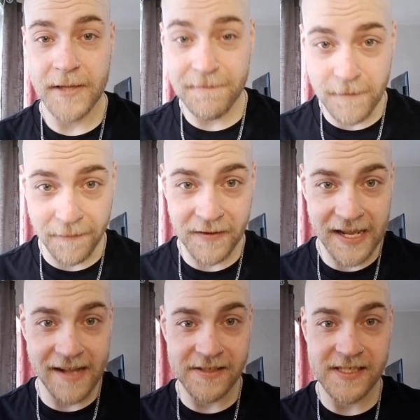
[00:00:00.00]
If
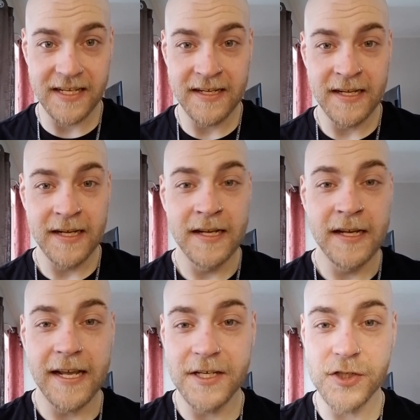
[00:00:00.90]
nothing else,
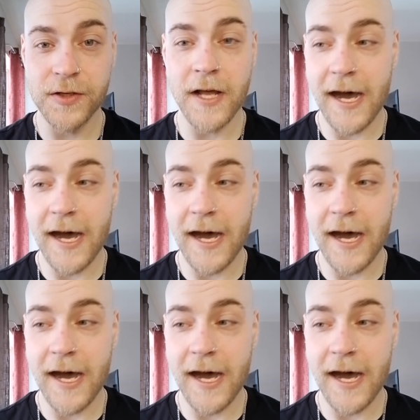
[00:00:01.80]
it should